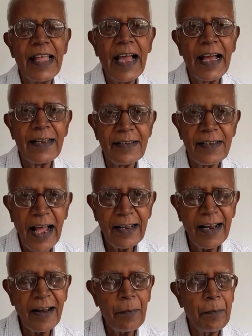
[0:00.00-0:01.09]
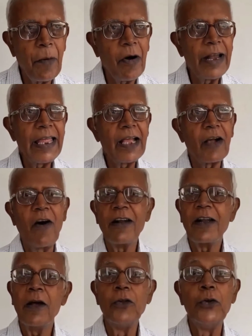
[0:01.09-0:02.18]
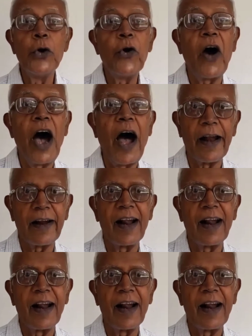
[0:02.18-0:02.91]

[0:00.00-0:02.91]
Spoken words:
they had started a body called JOHAR,